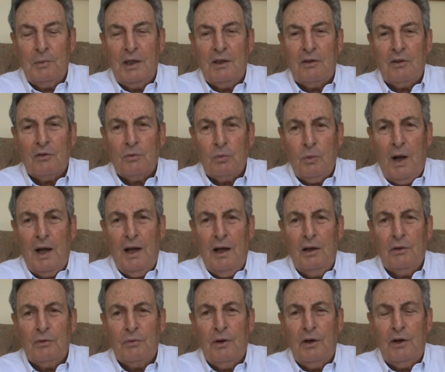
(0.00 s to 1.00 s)
meters.
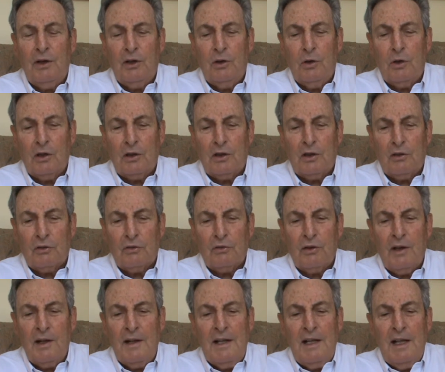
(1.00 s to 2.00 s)
Waiho is very good at
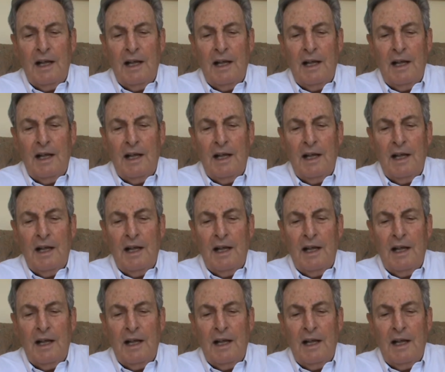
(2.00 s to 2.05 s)
this.